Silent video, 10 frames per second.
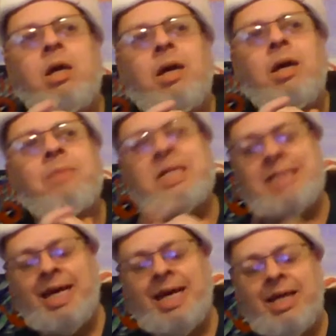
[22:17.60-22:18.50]
but
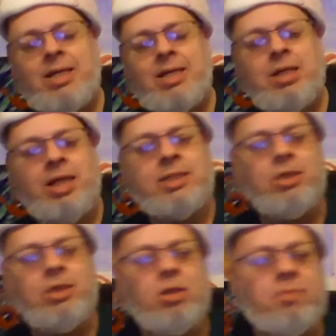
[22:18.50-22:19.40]
dad likes to go
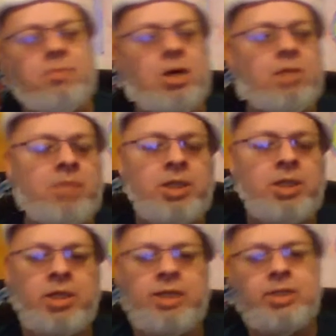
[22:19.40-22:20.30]
to the bar on Monday
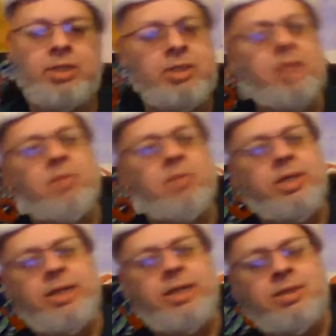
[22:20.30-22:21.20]
nights because he had
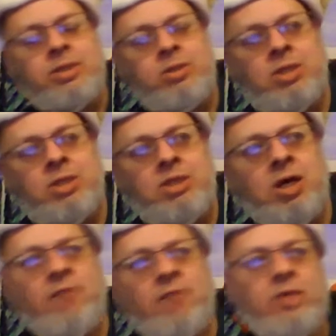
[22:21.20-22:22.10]
Mondays and Tuesdays
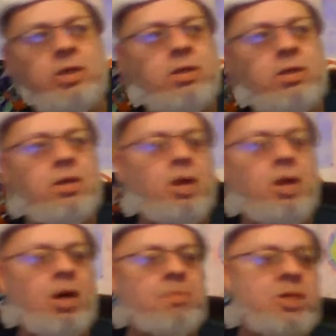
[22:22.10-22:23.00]
off, and
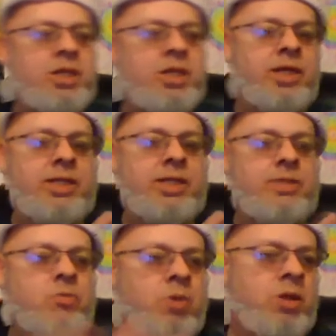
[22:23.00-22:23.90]
Monday nights
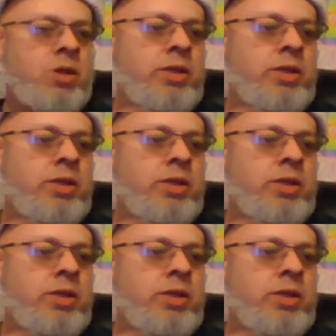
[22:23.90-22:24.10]
were the